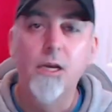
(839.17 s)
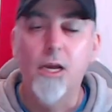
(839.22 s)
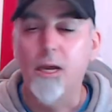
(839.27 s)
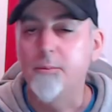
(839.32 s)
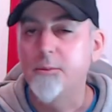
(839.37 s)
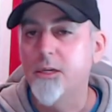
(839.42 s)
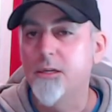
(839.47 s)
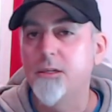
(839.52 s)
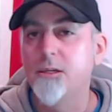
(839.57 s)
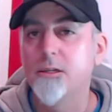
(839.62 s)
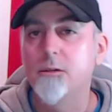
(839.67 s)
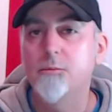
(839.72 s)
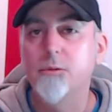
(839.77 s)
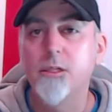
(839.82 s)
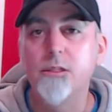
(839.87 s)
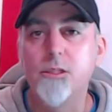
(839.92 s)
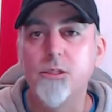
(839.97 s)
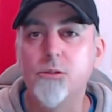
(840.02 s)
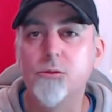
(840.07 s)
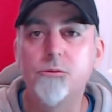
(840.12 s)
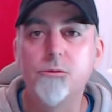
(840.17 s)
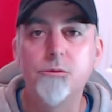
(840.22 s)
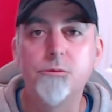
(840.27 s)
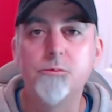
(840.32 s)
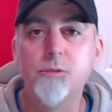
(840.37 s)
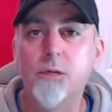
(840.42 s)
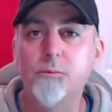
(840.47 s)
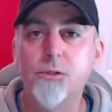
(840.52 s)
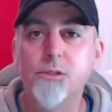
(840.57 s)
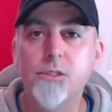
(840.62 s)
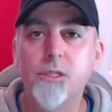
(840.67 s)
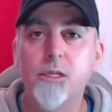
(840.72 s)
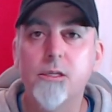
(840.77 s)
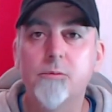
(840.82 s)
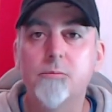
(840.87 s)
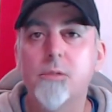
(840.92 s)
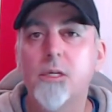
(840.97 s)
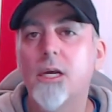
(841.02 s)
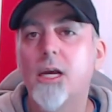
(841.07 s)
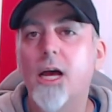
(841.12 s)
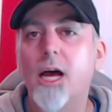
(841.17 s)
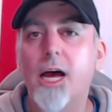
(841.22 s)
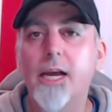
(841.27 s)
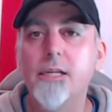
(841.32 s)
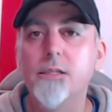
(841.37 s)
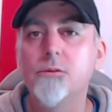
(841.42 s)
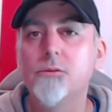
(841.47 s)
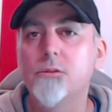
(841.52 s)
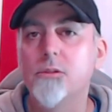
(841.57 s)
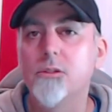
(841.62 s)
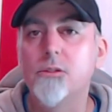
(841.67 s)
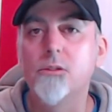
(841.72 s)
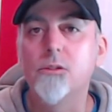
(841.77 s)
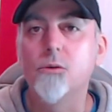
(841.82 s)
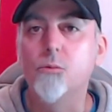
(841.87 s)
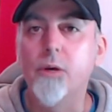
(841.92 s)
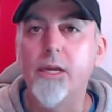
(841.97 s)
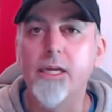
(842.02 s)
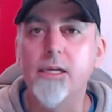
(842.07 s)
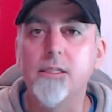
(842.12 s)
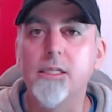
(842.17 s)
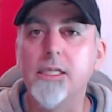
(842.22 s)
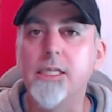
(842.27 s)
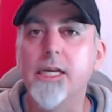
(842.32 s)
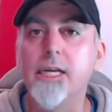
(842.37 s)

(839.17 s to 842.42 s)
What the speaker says: I'm not here to play the YouTube numbers game. I use this as a way to